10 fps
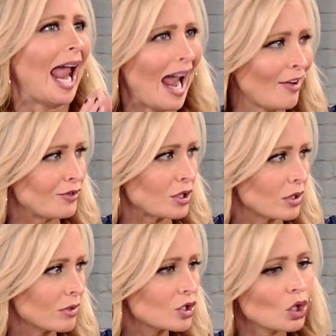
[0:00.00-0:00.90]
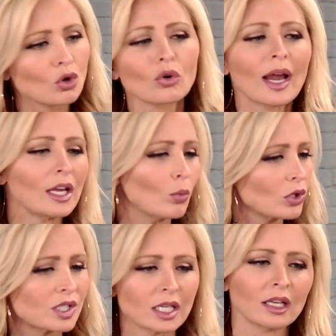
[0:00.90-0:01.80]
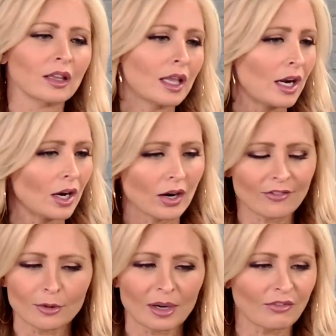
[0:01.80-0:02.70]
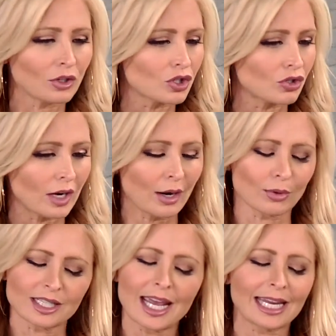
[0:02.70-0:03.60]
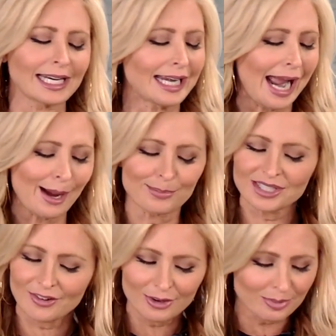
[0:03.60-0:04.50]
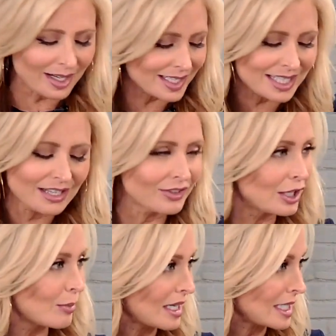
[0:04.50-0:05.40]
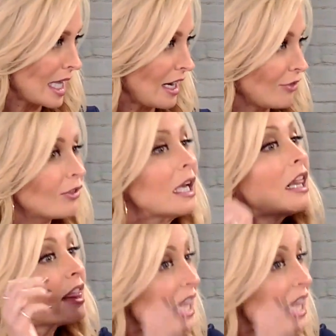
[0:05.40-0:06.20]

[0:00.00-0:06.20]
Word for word: after. So okay. great, we're sitting in sure. there, everybody feels great, sure. we're taking naps, everybody's living their best life. Yes.